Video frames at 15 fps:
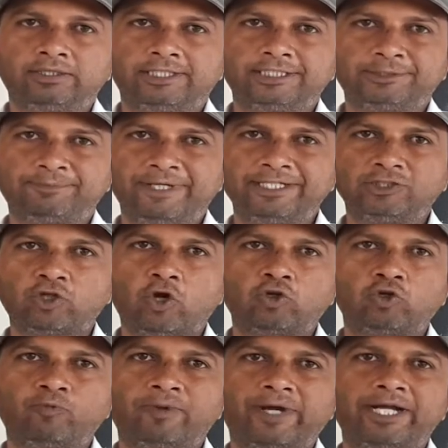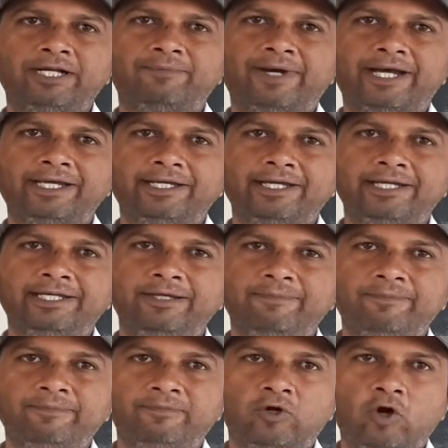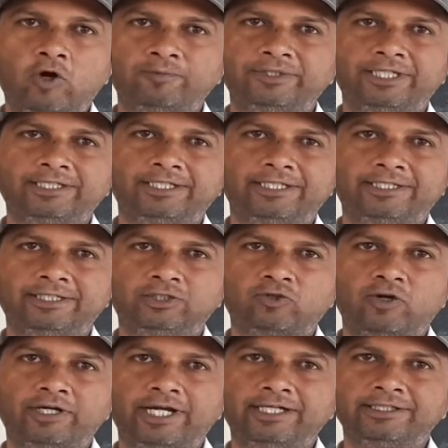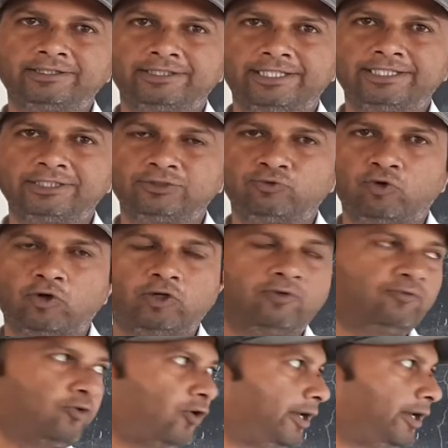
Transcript: The space occupied by any object, it is called as its volume. For